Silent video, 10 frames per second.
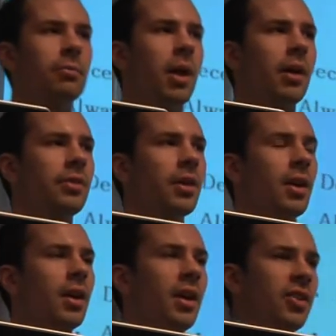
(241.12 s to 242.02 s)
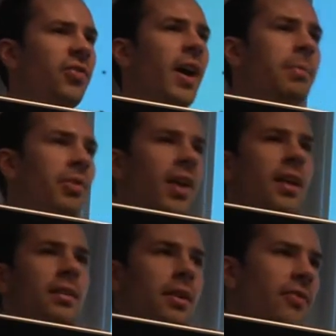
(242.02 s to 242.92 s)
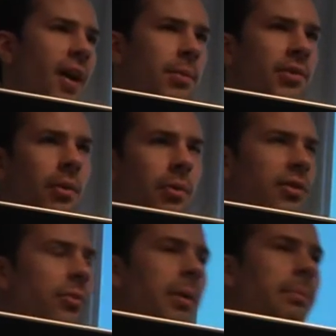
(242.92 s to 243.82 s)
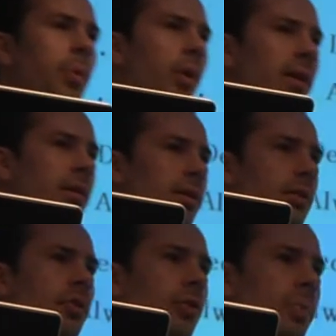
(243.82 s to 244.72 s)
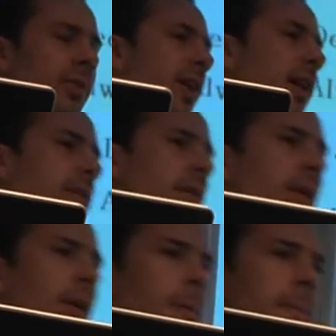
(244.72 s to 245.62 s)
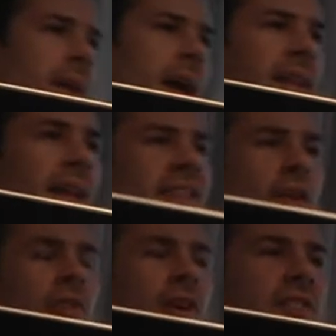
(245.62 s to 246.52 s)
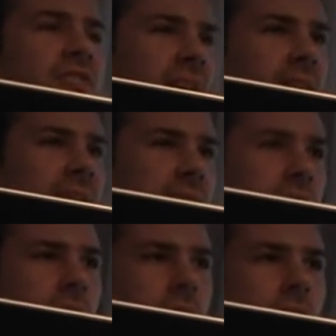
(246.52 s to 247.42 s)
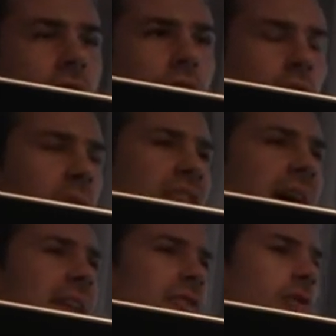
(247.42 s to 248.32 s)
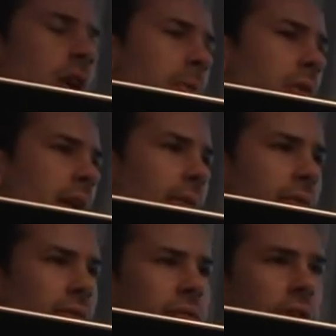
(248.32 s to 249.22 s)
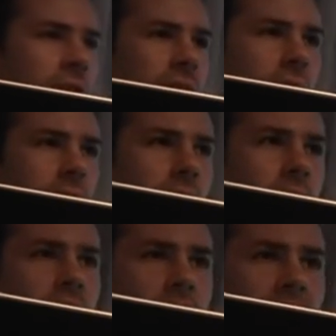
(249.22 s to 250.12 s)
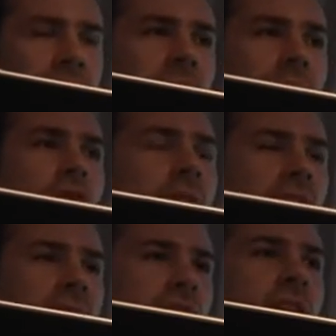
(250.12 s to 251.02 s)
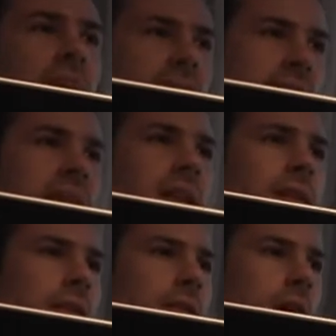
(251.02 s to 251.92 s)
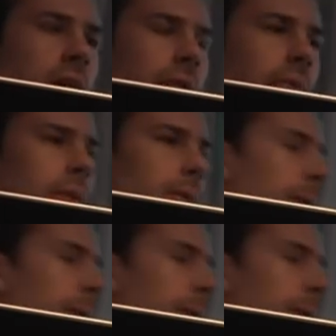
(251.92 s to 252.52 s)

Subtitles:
blocks is 5% of 5%, which is what, 0.2%. And that's how very fast you can reach astronomical levels of certainty that the transaction has indeed gone through.